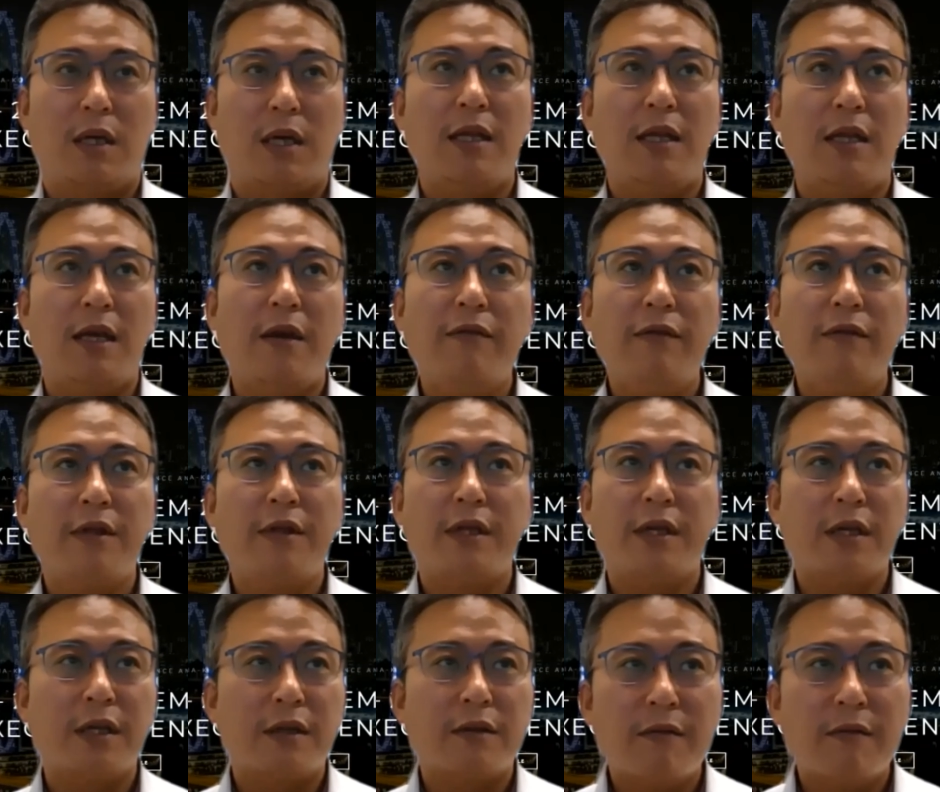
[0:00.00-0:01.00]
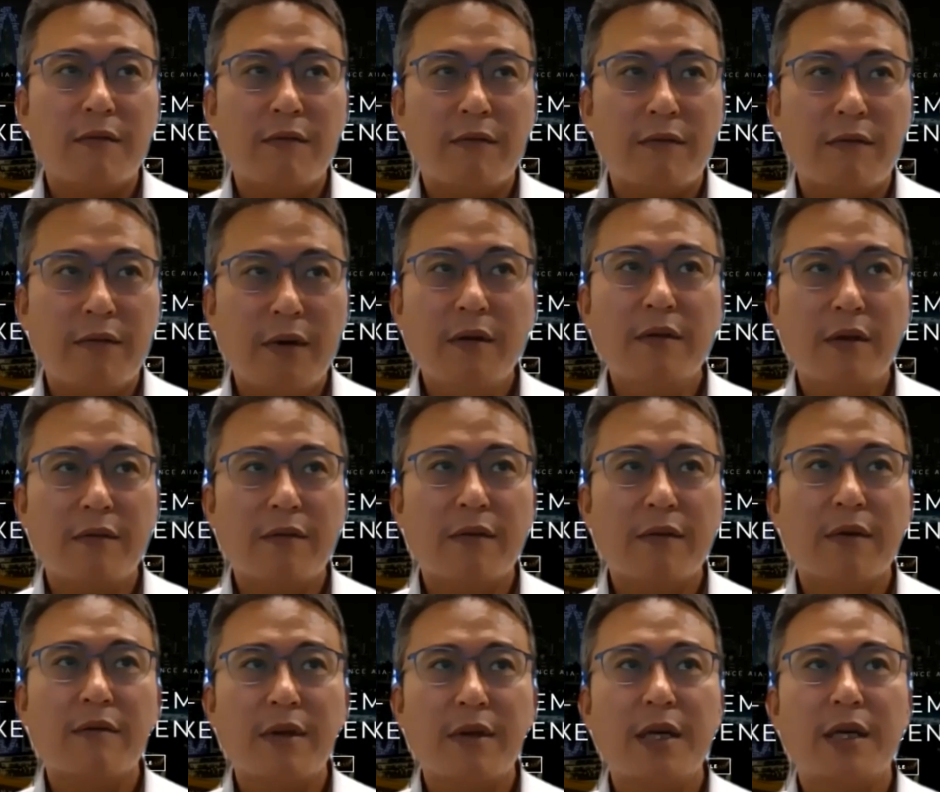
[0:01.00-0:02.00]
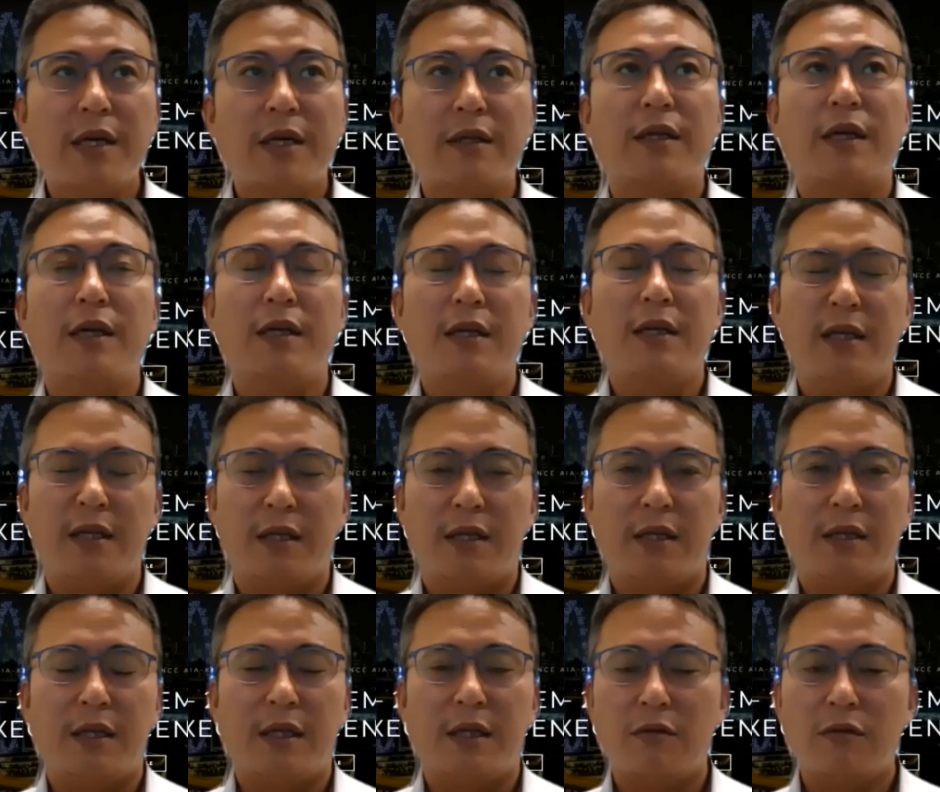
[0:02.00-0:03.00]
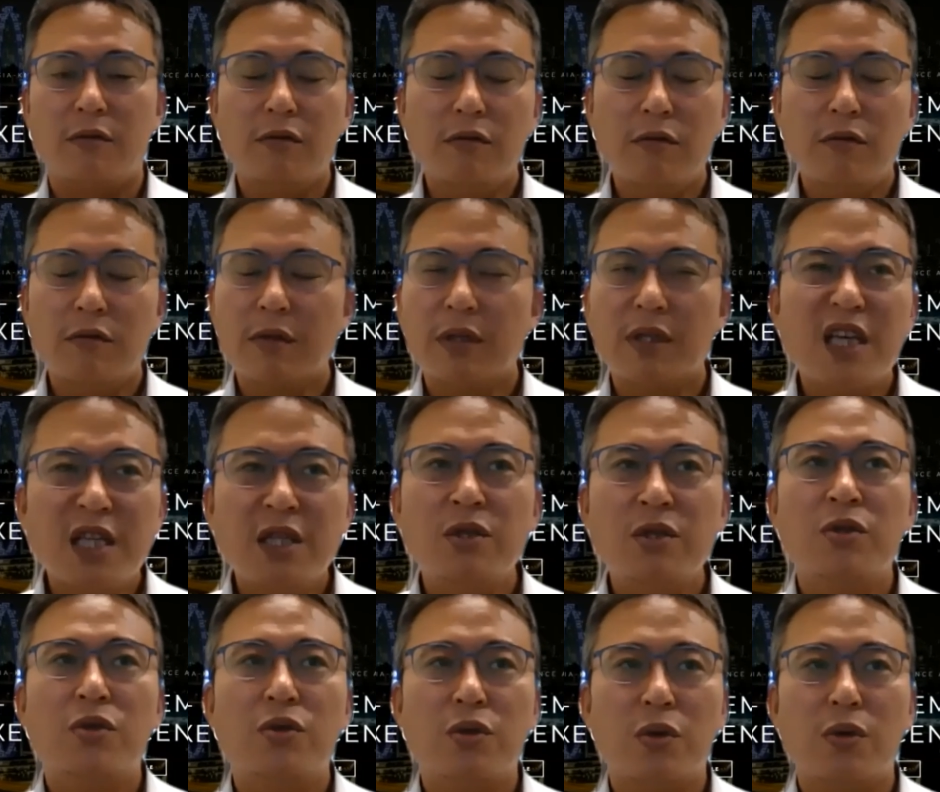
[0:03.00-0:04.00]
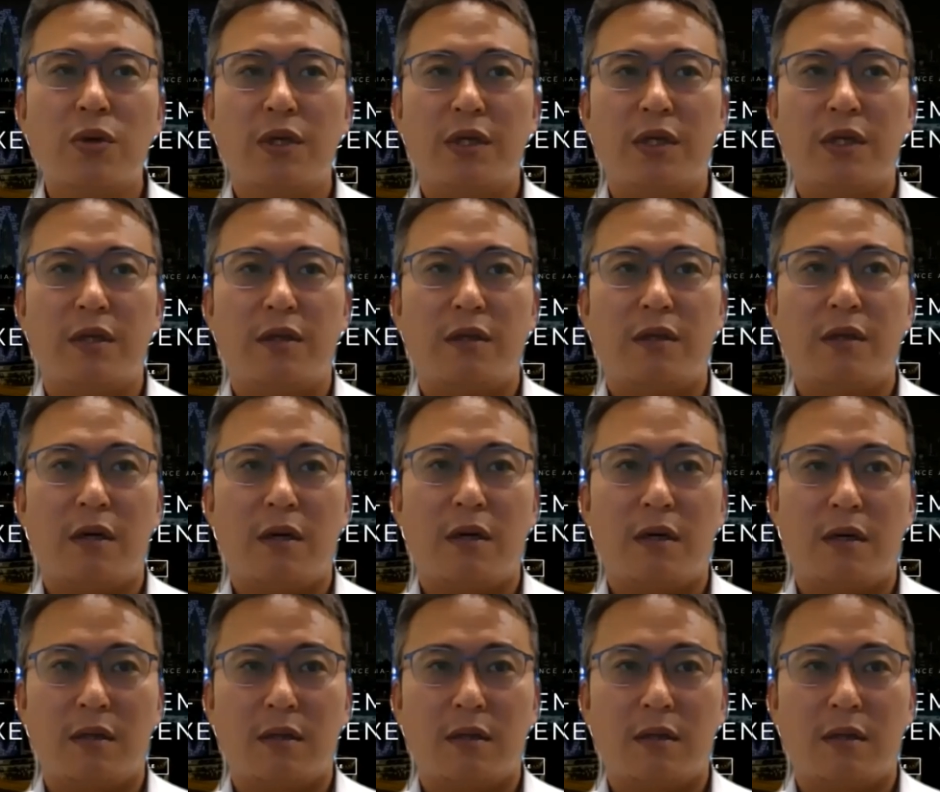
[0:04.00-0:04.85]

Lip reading: and everything is very, very exciting, and then you're going to enjoy this talk